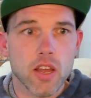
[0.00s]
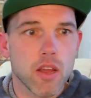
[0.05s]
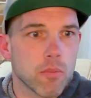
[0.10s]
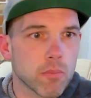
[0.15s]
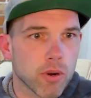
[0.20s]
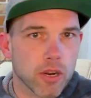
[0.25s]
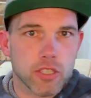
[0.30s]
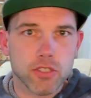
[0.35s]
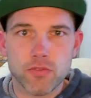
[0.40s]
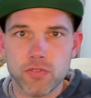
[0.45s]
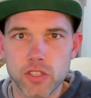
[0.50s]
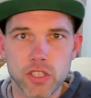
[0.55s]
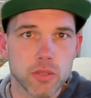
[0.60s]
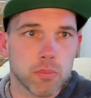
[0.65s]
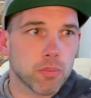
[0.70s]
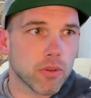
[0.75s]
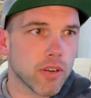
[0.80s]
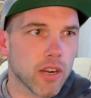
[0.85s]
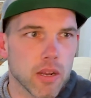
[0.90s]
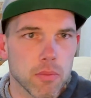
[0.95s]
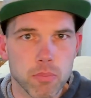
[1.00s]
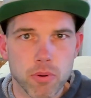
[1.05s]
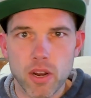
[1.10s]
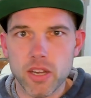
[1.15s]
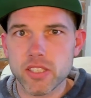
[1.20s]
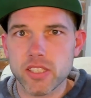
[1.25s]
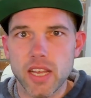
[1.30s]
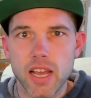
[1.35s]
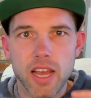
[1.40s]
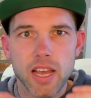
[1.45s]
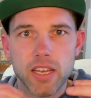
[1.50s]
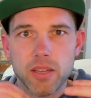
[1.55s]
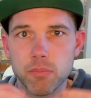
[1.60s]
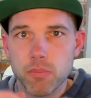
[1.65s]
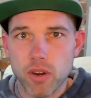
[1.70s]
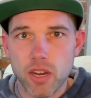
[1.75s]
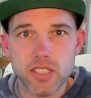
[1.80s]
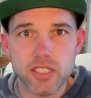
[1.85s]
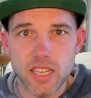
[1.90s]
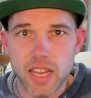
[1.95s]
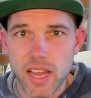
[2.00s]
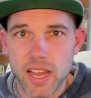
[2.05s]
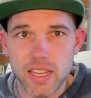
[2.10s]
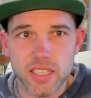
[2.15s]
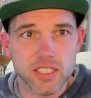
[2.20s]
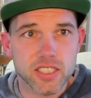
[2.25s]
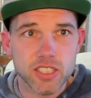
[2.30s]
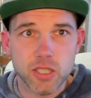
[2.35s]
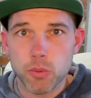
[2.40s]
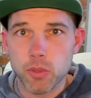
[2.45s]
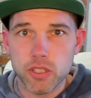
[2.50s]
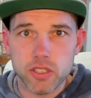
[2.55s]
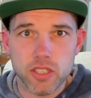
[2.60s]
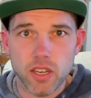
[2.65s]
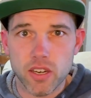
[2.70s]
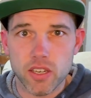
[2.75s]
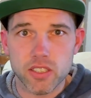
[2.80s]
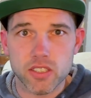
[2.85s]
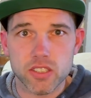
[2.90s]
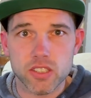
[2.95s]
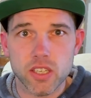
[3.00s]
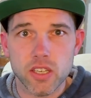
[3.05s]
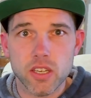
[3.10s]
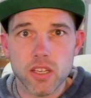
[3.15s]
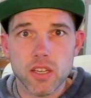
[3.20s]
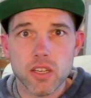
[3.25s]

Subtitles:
Press V, press A, press N. See what it does.